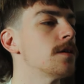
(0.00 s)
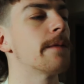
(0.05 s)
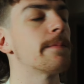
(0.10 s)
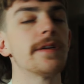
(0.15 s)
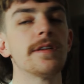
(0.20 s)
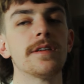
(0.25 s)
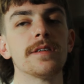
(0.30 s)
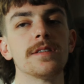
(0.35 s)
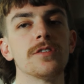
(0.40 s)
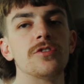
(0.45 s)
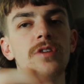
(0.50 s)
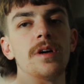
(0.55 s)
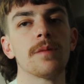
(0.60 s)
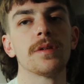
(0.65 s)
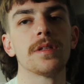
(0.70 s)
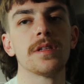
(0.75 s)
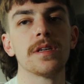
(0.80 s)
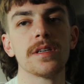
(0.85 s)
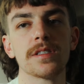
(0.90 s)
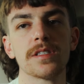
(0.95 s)
I'm going to drop
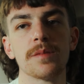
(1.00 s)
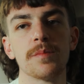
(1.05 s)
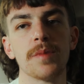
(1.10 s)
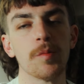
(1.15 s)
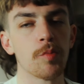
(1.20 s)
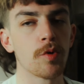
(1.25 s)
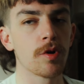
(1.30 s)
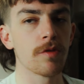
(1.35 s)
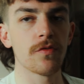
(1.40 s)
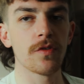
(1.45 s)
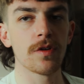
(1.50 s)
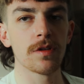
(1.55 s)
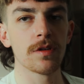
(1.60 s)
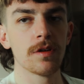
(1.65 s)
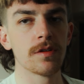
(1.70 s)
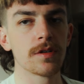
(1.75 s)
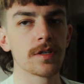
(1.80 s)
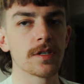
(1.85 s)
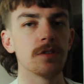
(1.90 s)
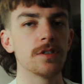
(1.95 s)
a link to my
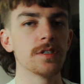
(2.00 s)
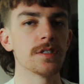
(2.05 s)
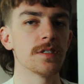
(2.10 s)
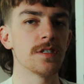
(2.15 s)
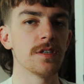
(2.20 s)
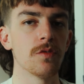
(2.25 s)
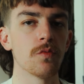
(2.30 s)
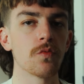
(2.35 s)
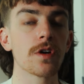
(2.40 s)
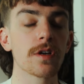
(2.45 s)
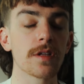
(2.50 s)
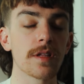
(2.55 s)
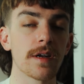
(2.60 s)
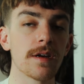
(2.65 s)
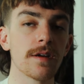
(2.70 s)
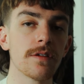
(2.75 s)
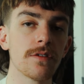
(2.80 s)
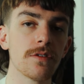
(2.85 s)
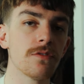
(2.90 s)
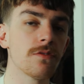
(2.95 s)
portfolio so you can see the work that
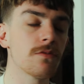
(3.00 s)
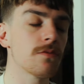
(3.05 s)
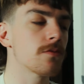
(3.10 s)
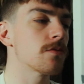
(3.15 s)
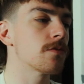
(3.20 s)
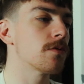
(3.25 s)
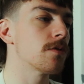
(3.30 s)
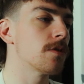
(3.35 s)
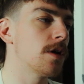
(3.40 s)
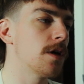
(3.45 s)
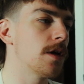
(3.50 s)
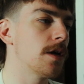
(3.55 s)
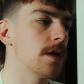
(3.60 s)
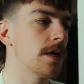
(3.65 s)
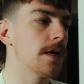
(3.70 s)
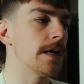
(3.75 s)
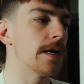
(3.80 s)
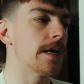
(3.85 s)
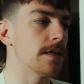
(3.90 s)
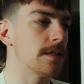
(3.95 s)
I do.
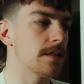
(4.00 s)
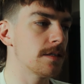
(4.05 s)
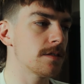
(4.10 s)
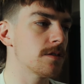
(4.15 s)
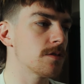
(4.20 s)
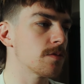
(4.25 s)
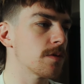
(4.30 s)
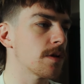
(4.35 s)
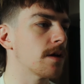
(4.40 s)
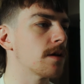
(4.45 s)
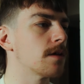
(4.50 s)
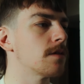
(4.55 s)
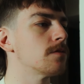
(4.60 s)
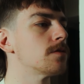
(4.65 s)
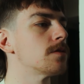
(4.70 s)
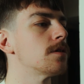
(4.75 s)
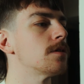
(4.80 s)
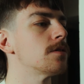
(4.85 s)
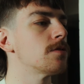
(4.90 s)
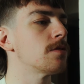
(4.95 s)
And this is what I
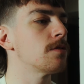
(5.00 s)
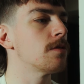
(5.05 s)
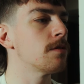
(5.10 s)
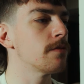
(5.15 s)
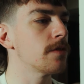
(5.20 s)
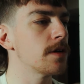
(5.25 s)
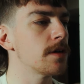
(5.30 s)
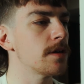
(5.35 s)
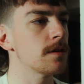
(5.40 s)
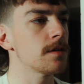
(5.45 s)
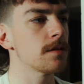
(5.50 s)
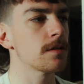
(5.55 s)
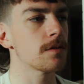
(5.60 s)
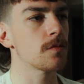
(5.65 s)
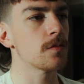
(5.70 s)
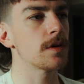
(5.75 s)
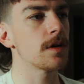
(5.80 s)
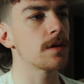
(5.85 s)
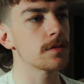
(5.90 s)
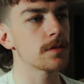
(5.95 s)
use. So over here,
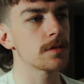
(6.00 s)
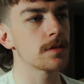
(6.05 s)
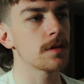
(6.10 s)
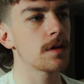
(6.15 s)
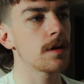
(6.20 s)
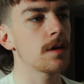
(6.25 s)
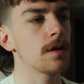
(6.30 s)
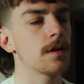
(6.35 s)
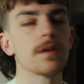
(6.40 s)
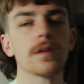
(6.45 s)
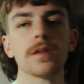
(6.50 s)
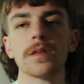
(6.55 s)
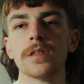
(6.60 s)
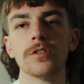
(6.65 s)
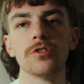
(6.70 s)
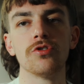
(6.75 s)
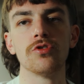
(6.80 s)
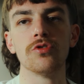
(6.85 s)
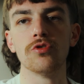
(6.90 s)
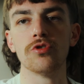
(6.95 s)
what I was taught
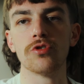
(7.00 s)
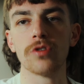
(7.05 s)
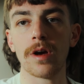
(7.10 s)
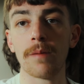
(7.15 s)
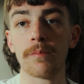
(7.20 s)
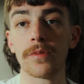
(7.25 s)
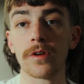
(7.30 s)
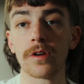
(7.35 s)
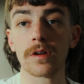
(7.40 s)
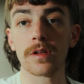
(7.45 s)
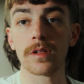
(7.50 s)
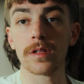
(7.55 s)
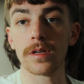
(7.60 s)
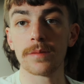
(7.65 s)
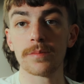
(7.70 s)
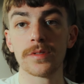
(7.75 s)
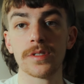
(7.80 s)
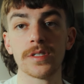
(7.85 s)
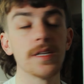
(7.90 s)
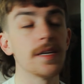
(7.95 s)
is you drop your
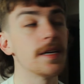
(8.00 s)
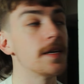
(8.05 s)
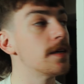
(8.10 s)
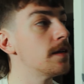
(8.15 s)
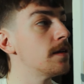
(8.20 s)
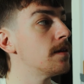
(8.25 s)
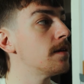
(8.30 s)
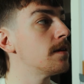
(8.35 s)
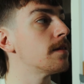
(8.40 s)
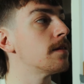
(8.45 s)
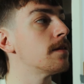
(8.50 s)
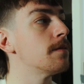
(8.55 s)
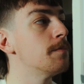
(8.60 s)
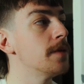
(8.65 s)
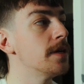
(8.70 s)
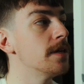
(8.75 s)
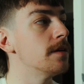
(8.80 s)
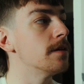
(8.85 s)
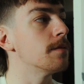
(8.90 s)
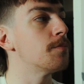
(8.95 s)
clips in the
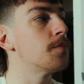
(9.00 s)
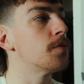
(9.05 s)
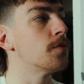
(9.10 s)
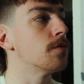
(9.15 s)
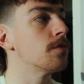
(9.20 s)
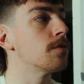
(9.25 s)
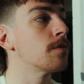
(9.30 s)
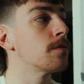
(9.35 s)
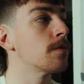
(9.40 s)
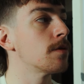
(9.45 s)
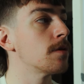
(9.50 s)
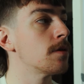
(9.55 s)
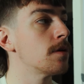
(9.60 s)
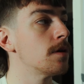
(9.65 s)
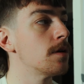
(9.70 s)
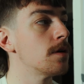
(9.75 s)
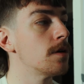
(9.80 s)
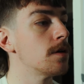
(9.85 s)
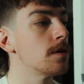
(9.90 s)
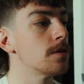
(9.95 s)
media pool.
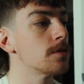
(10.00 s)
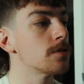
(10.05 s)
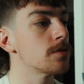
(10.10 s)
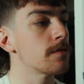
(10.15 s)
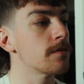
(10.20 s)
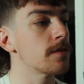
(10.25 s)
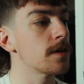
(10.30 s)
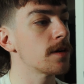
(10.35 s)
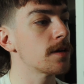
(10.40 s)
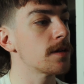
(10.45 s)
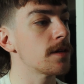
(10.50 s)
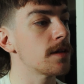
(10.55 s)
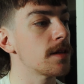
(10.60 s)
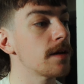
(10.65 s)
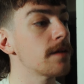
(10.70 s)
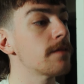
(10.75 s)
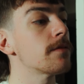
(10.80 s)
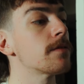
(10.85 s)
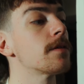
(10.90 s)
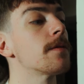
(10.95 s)
So over here on the
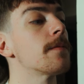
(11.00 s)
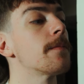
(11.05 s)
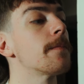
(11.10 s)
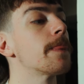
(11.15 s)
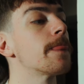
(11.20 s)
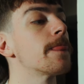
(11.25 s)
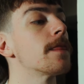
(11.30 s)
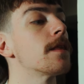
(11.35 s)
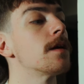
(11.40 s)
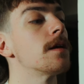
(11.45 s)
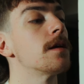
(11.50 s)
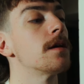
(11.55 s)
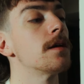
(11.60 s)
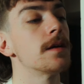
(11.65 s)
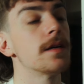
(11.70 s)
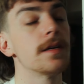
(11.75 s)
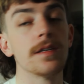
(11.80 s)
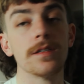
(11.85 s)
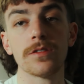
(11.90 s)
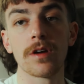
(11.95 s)
left
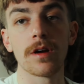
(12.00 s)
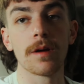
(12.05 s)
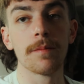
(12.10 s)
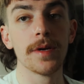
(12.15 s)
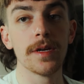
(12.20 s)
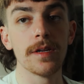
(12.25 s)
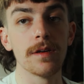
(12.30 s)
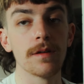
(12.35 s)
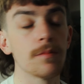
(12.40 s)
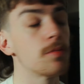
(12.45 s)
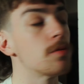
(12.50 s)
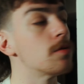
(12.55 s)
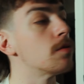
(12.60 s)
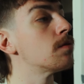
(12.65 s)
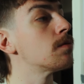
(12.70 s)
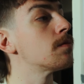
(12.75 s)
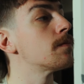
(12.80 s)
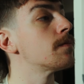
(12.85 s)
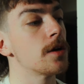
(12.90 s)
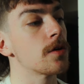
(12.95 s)
is our media
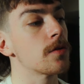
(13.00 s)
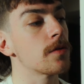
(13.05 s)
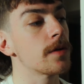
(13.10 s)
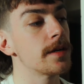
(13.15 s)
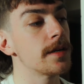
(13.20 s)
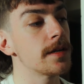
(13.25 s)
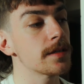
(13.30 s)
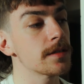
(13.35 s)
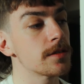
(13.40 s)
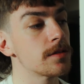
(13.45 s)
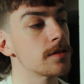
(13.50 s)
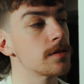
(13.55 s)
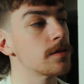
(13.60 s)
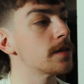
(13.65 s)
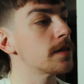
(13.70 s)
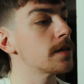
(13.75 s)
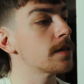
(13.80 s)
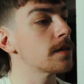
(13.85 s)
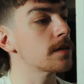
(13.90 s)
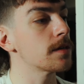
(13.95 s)
pool. Right next
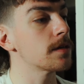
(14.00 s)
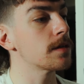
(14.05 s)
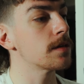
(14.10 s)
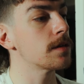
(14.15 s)
to it,